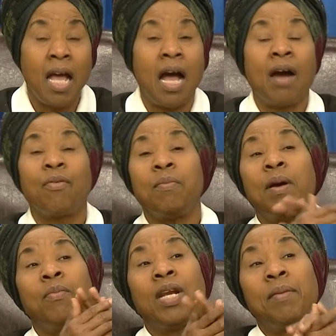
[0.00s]
I
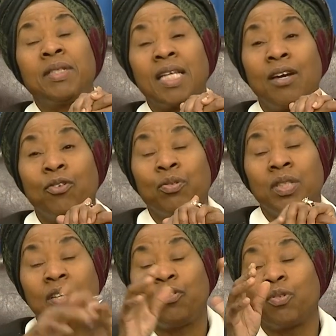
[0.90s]
remember, let me tell you,
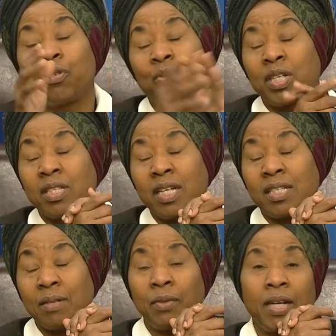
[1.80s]
give you a quick
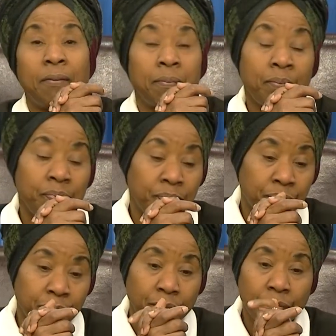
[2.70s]
testimony.
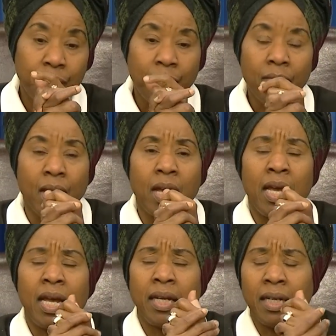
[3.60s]

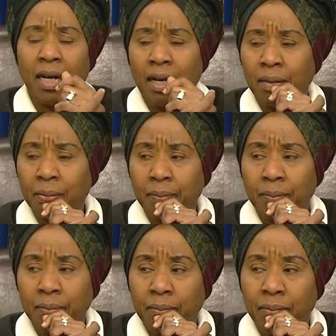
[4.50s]
And uh,
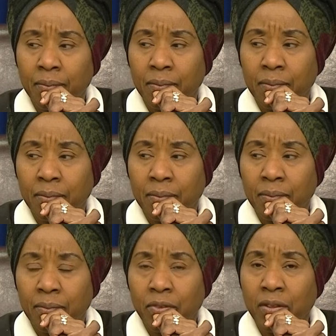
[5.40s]

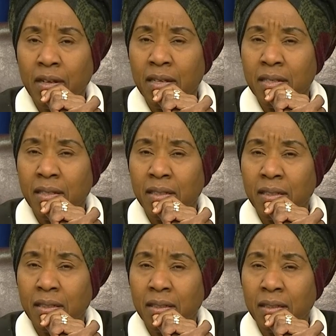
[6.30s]
two
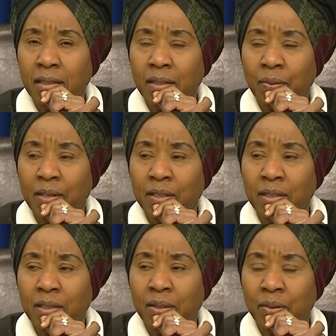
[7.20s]
thousand, uh, we
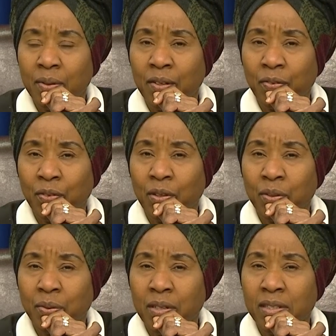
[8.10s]
in uh, twenty-four,
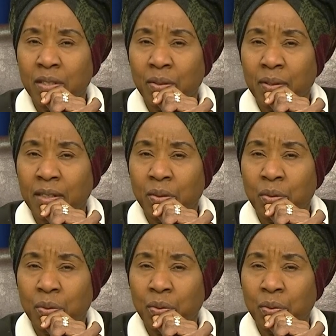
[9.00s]
two thousand
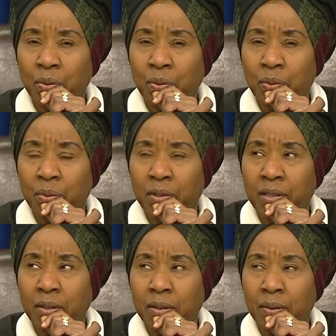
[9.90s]
twenty-two
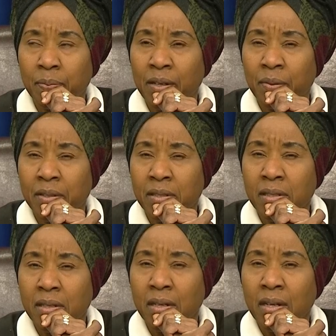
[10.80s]
in
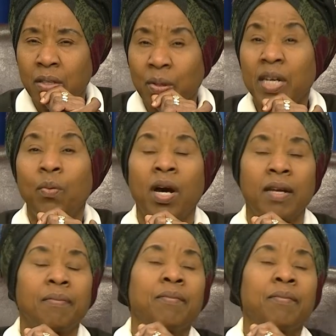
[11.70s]
Paris, twenty-one,